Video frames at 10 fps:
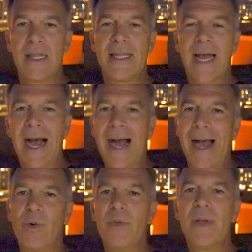that
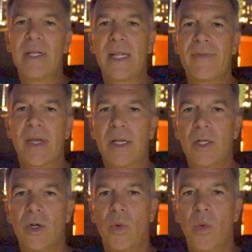I would be living
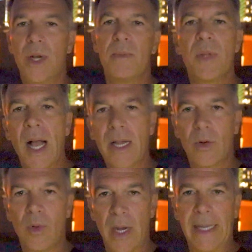1 block
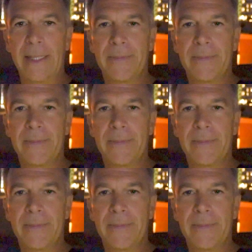away